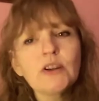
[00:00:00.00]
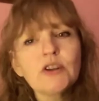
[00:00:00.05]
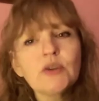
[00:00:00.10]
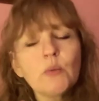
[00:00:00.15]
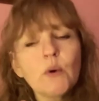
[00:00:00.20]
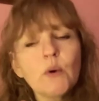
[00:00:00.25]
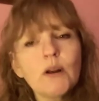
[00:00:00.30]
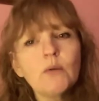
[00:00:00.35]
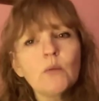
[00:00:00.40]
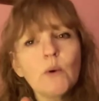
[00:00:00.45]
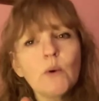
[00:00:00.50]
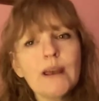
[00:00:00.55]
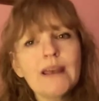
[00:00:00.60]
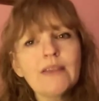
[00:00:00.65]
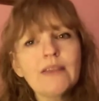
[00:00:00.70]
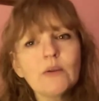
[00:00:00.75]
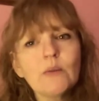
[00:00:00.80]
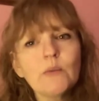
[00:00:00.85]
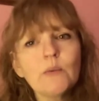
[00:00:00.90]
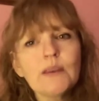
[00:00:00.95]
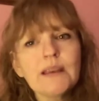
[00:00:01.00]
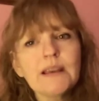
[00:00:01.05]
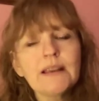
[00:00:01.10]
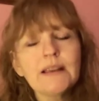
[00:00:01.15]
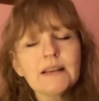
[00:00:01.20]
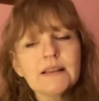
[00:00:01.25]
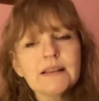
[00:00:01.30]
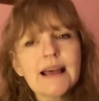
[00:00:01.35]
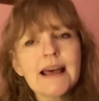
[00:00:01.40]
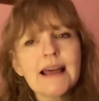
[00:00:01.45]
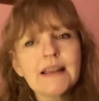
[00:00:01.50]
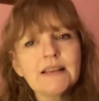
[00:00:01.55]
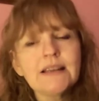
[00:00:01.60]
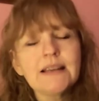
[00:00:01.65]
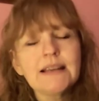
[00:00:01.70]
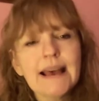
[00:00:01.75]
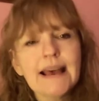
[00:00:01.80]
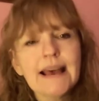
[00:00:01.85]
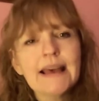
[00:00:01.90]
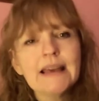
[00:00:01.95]
much one way that we tend
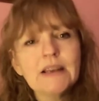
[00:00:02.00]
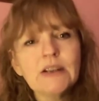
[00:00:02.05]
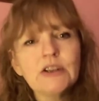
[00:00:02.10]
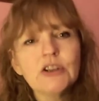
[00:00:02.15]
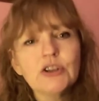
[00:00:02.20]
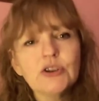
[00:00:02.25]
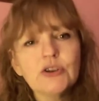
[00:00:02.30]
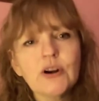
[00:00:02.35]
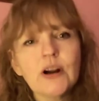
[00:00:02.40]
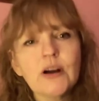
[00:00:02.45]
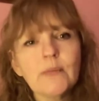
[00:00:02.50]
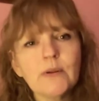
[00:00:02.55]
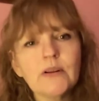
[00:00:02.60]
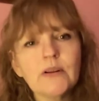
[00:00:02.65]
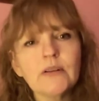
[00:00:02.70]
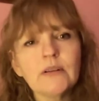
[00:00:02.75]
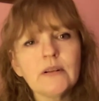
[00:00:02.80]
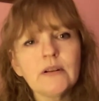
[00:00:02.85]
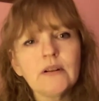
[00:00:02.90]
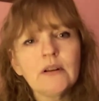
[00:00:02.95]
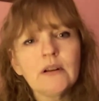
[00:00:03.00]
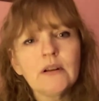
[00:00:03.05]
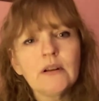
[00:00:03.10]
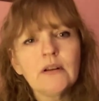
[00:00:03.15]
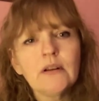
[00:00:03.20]
to get into trouble.